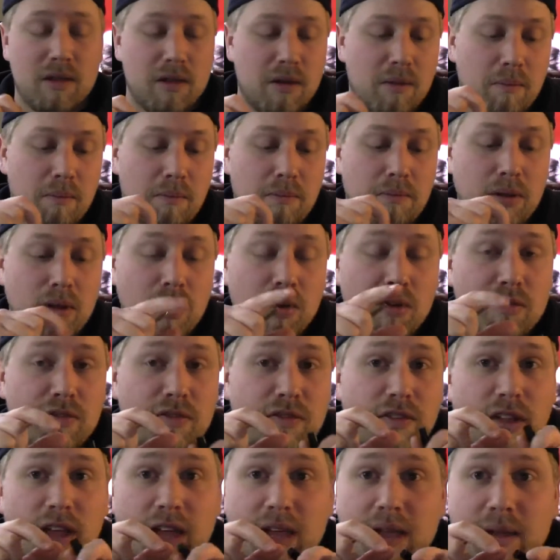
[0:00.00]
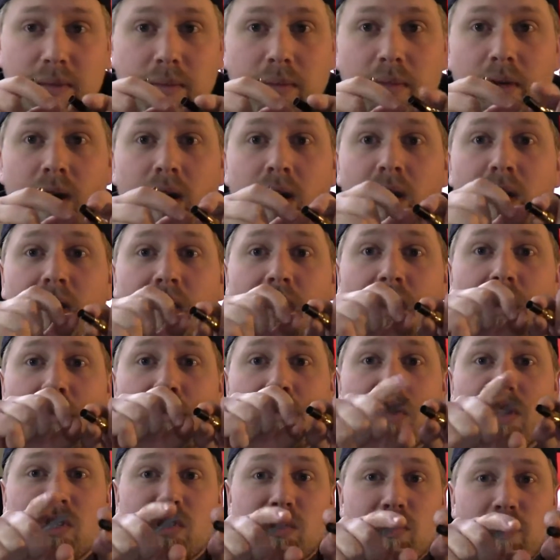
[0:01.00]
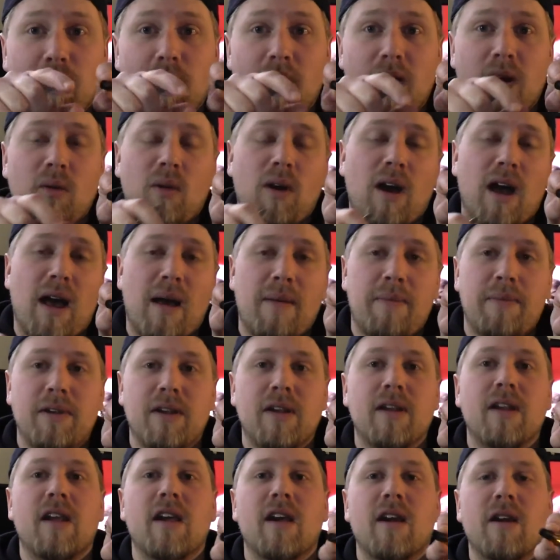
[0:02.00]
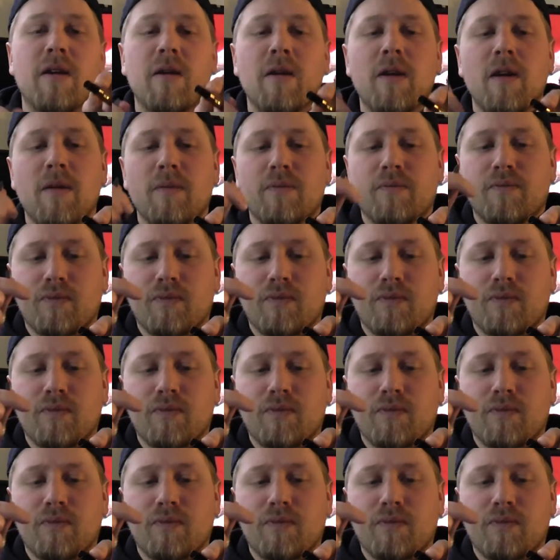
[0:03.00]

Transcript: a little blue flame, a little blue spark will happen in here